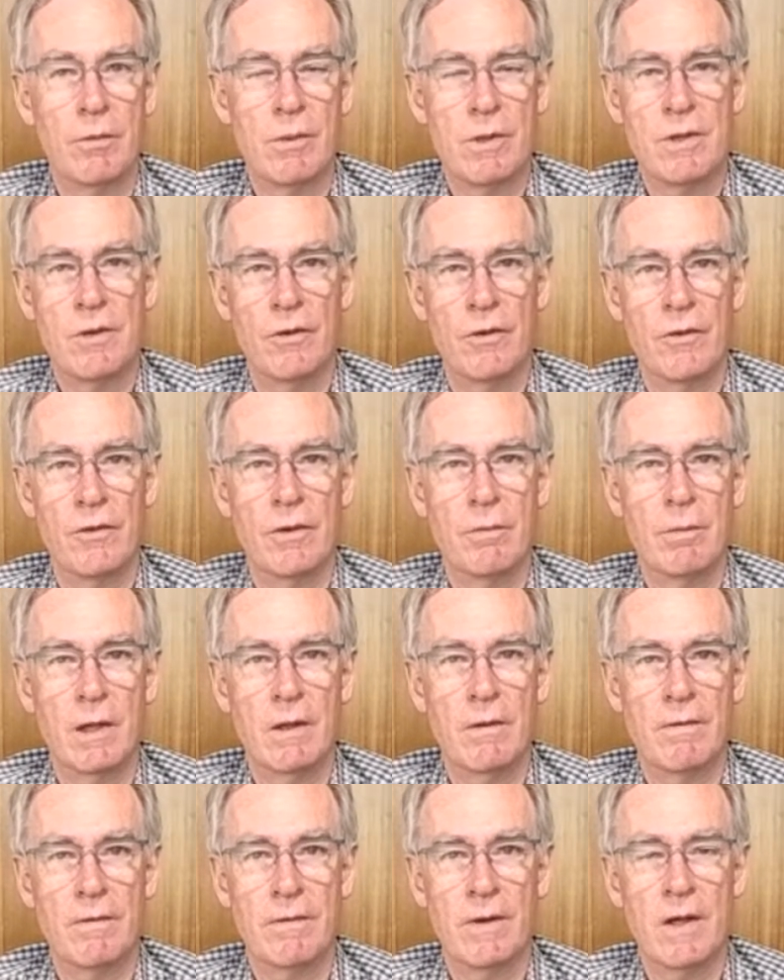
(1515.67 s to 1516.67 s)
which is the
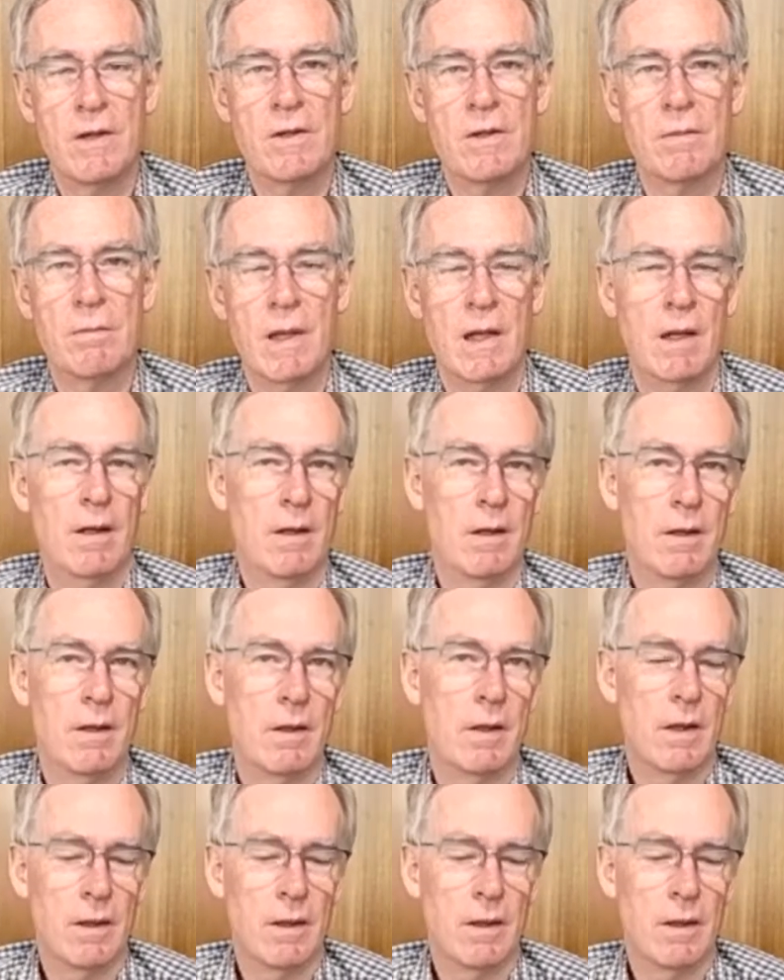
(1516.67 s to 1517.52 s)
big feature mountain